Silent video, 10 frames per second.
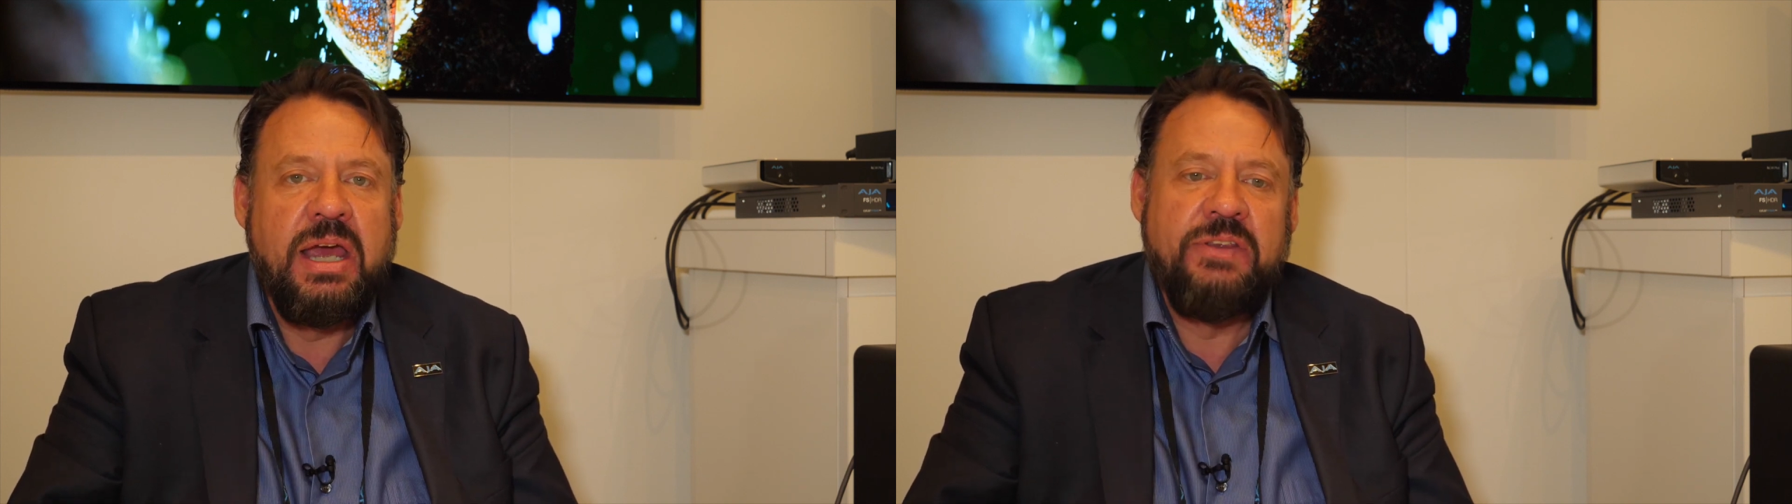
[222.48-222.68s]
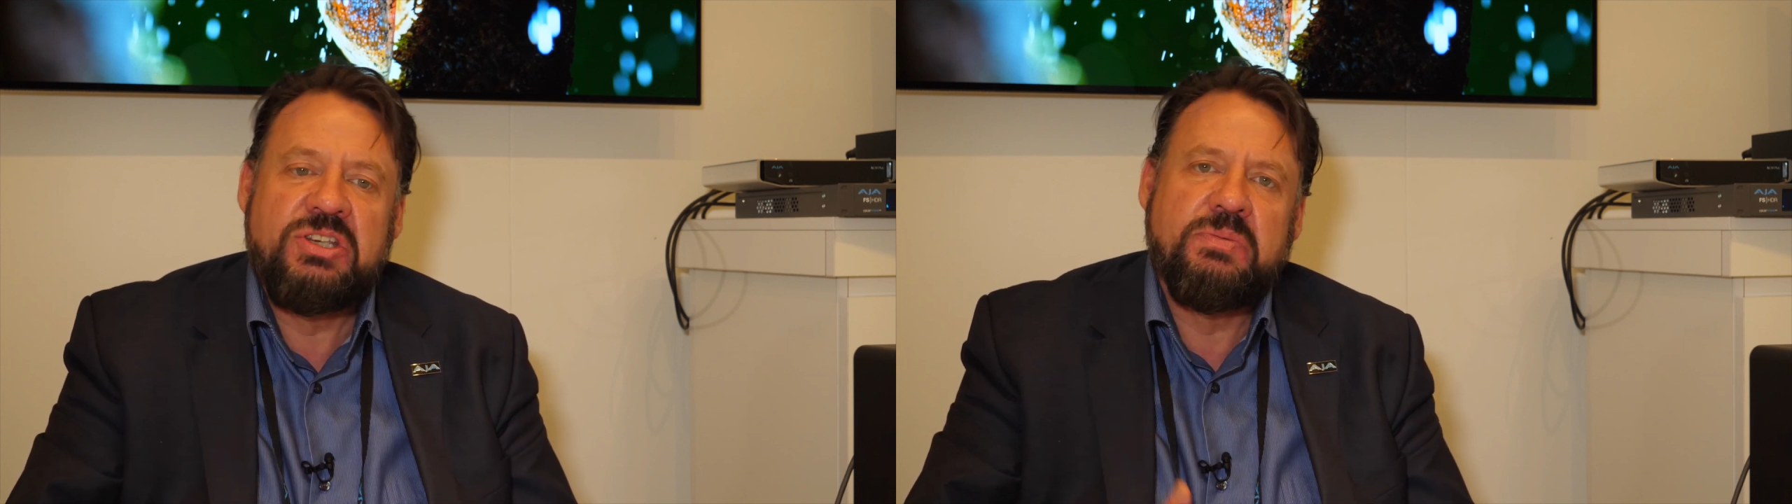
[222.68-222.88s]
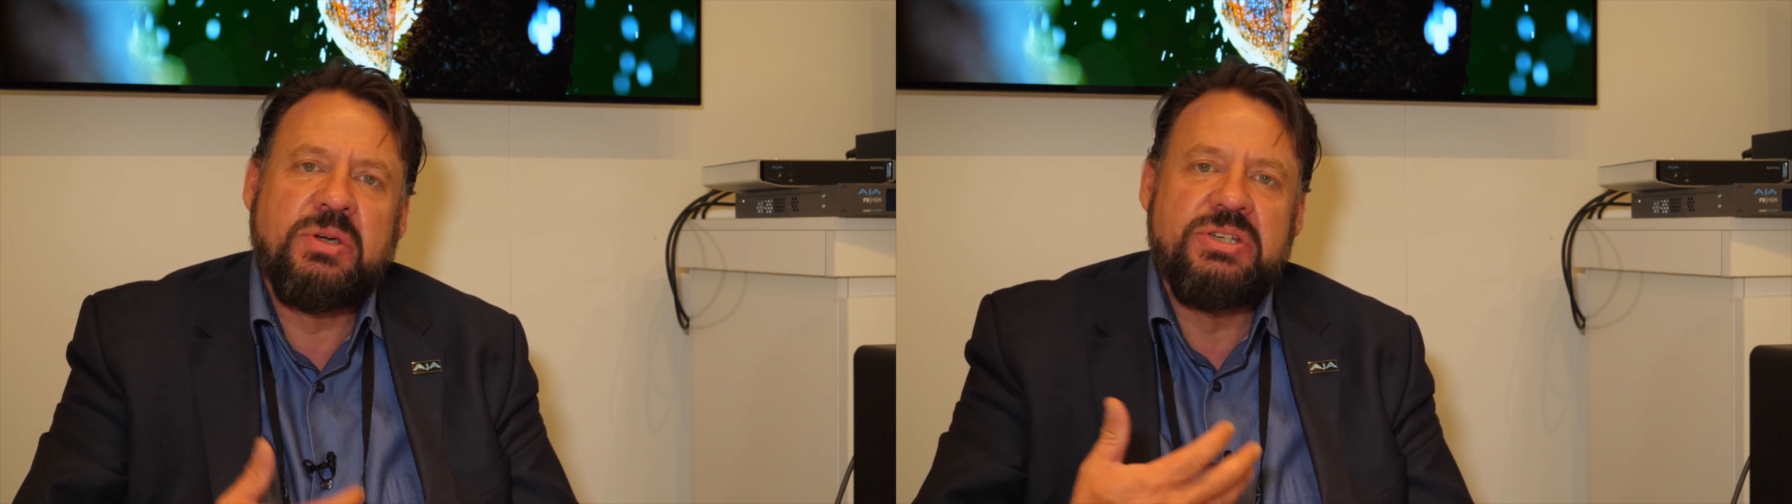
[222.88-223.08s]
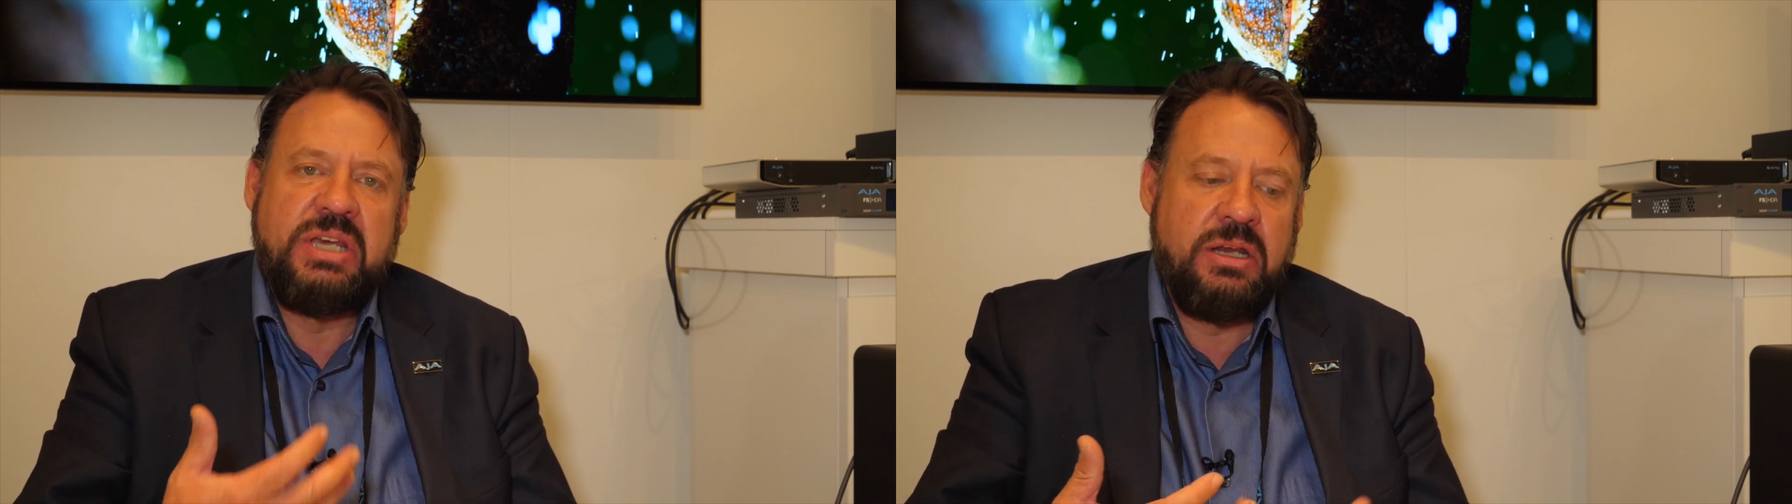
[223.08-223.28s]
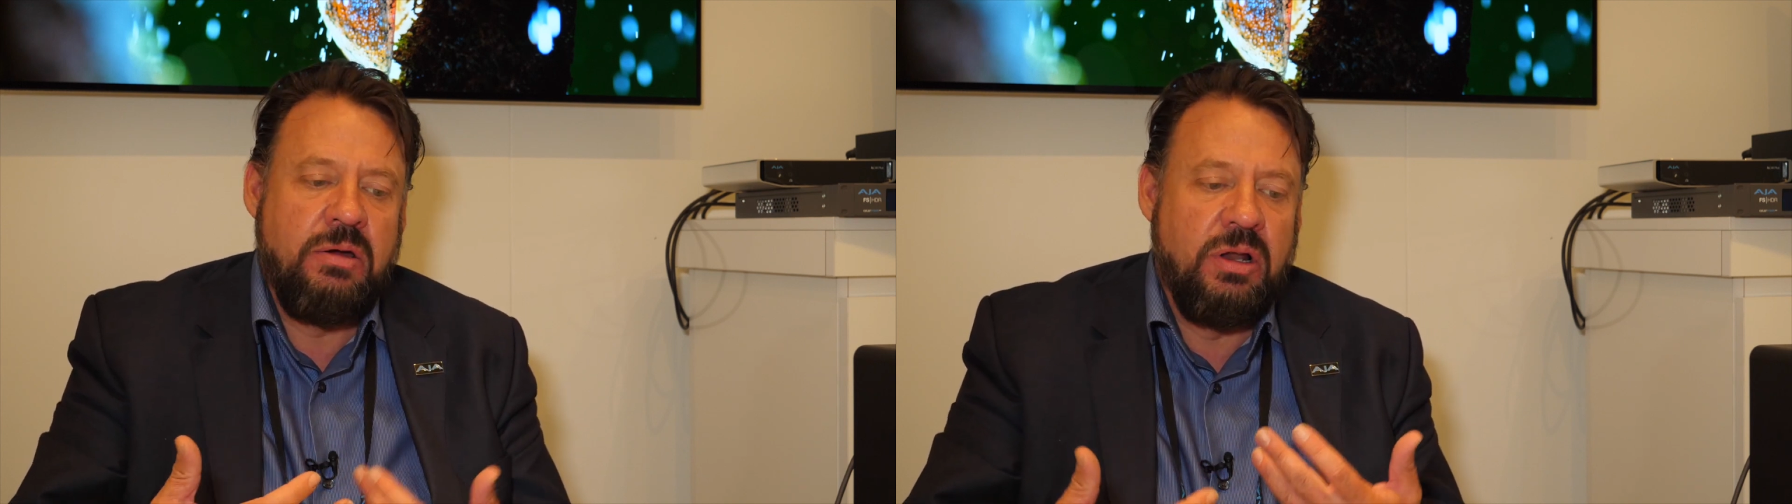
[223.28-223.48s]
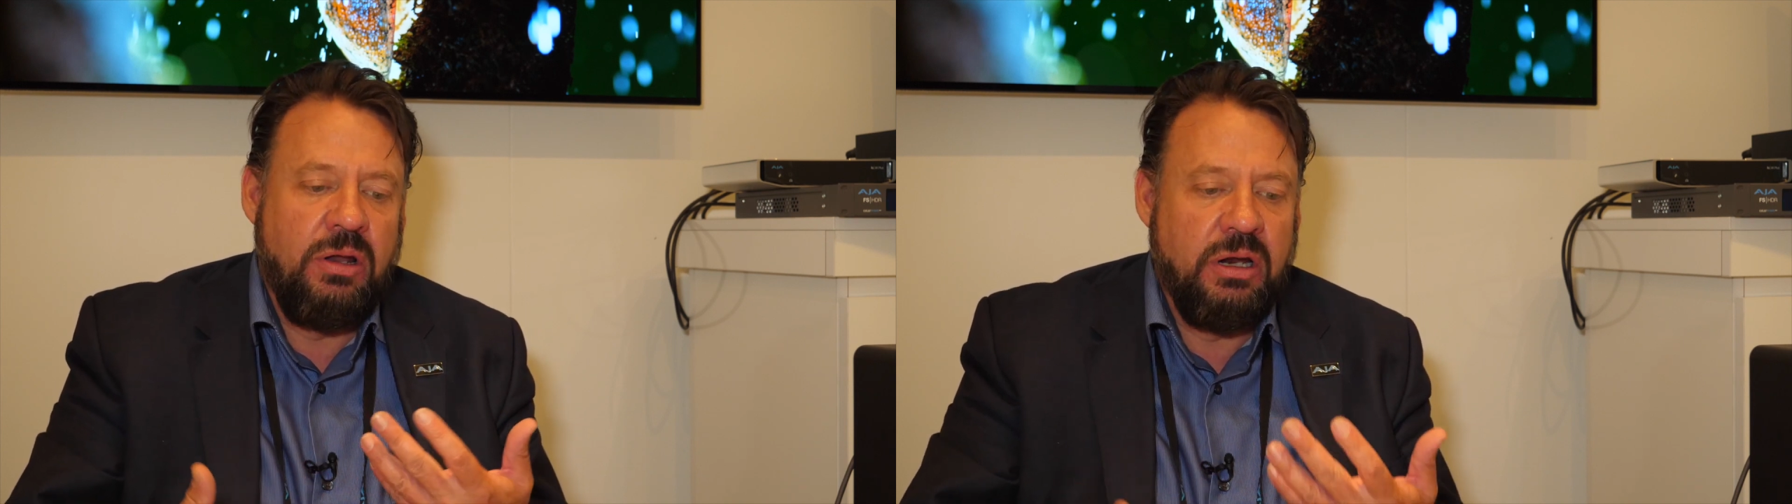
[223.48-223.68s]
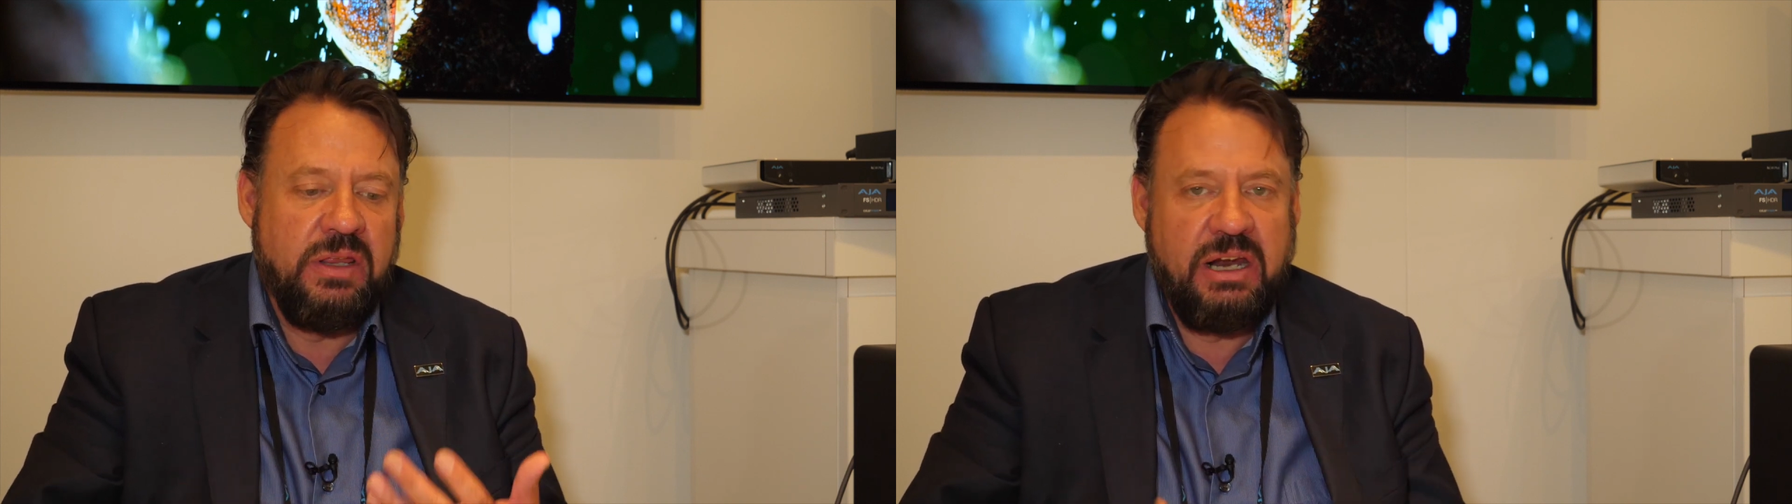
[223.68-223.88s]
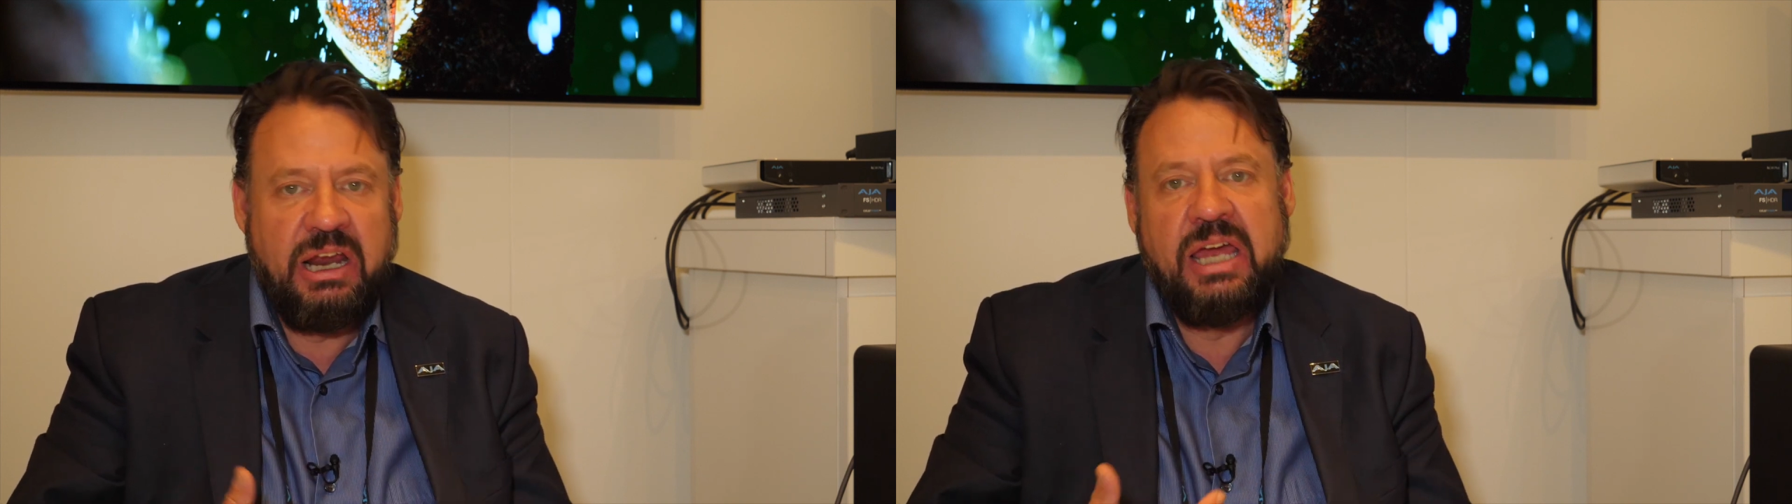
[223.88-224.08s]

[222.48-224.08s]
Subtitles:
And this is because they know a lot of their